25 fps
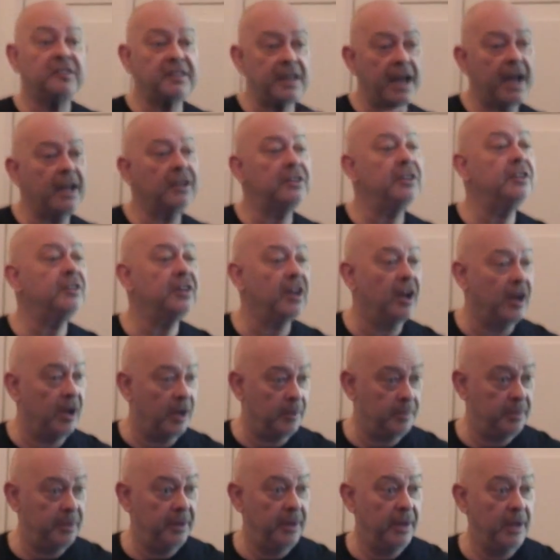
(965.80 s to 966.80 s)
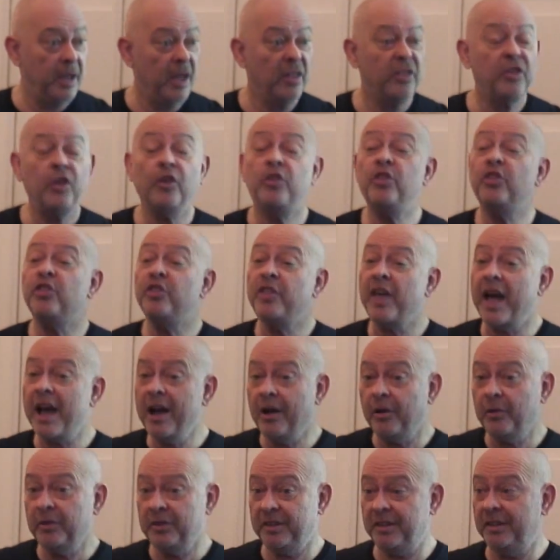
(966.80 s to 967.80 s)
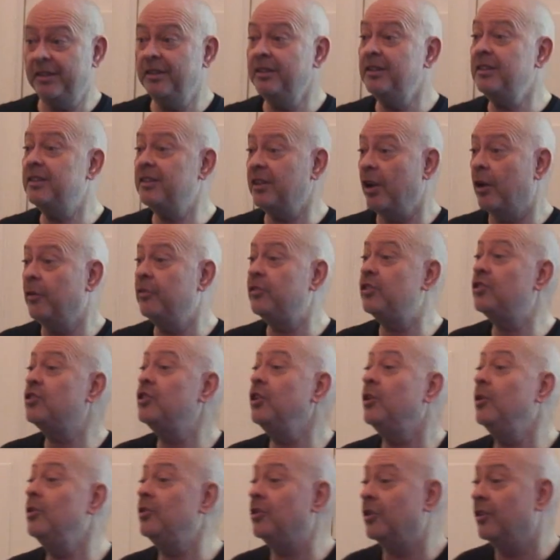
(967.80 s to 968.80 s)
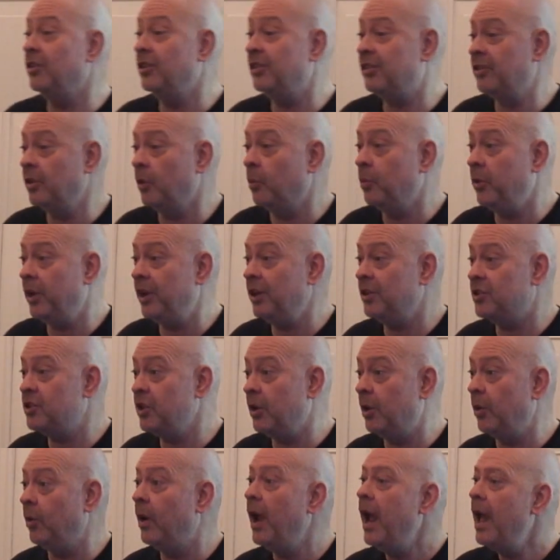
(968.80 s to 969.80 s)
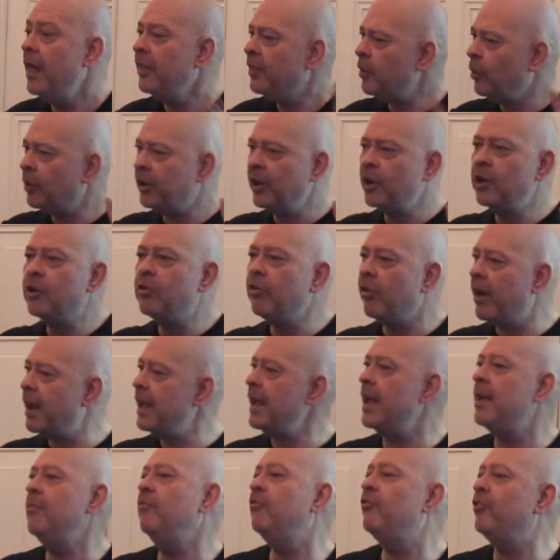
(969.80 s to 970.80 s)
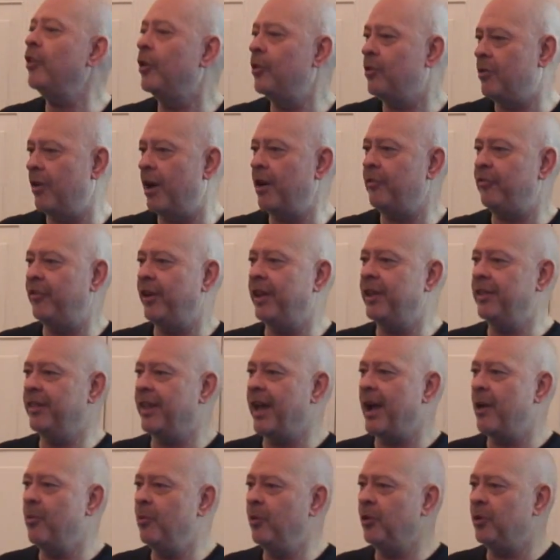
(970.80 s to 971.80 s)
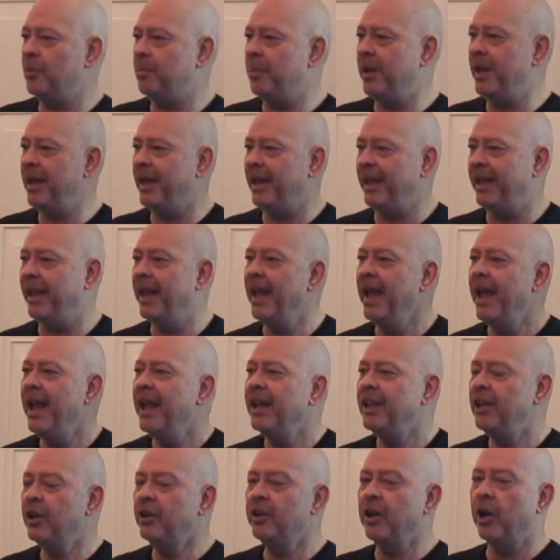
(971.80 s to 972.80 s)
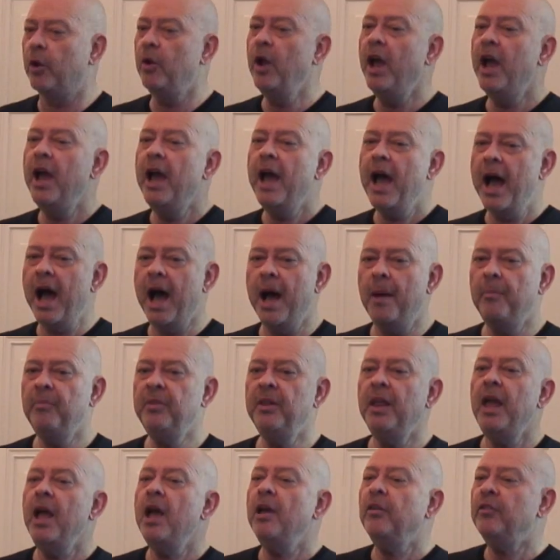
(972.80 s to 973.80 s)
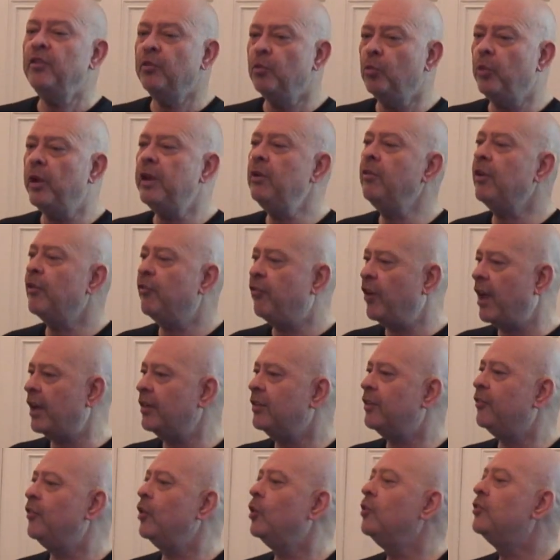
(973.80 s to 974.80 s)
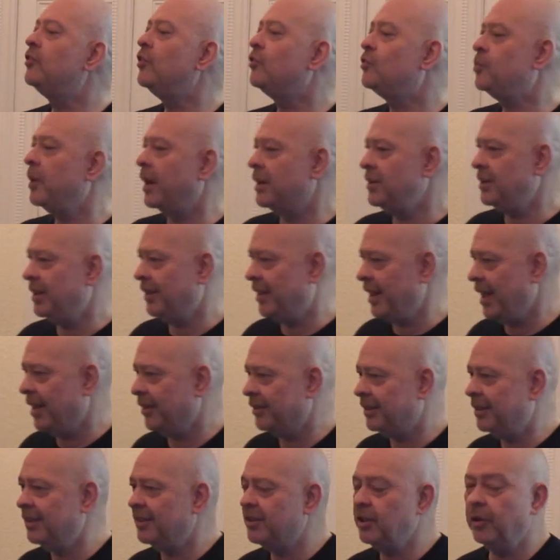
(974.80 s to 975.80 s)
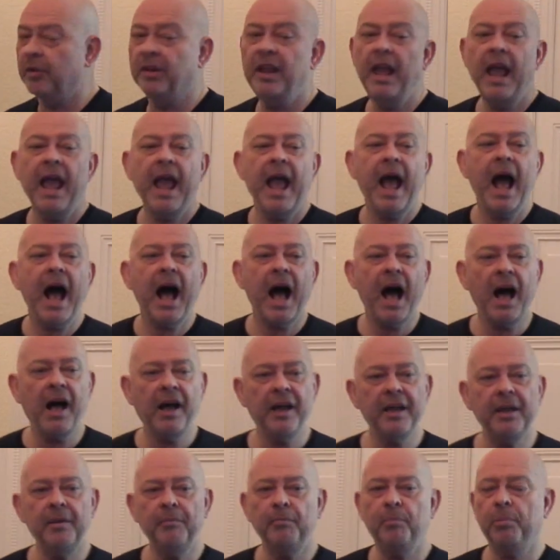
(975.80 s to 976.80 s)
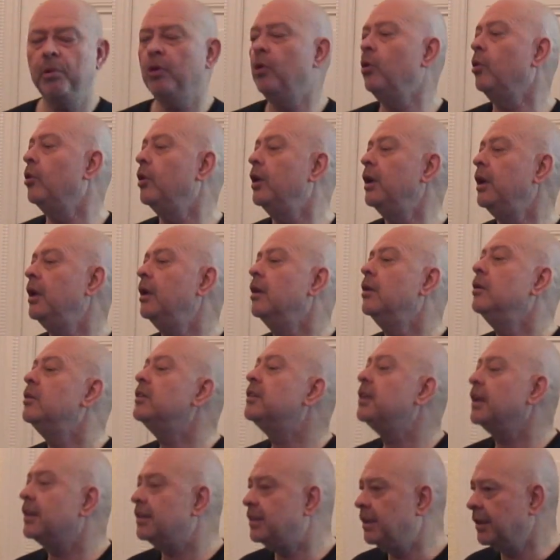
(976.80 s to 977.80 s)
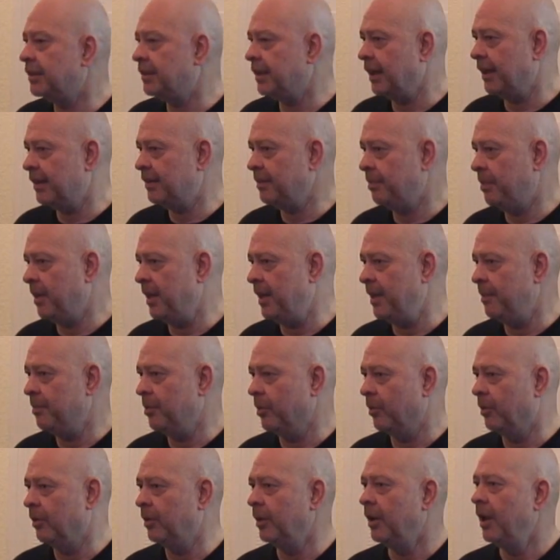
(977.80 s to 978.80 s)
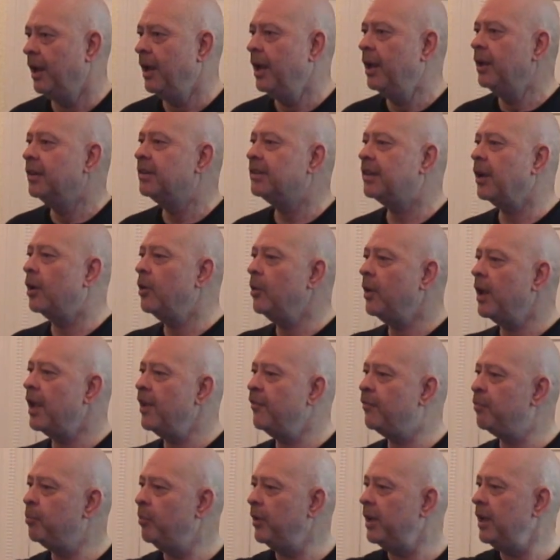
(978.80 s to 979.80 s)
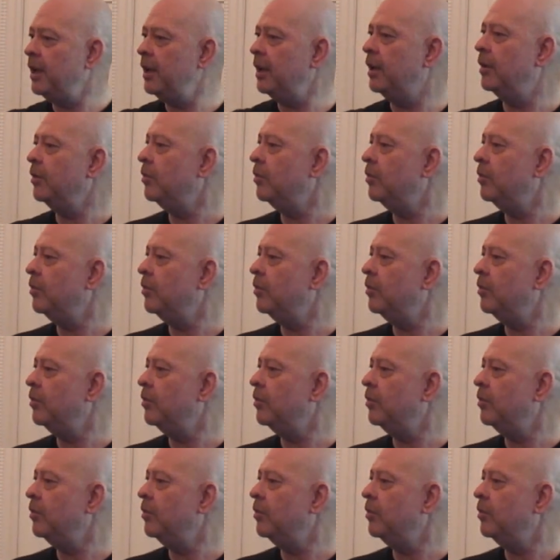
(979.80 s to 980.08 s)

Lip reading: added up the thousands of students that we do, what a great infographic that would be. We reflect the views of 20,000 students. I employ 66 people. So if we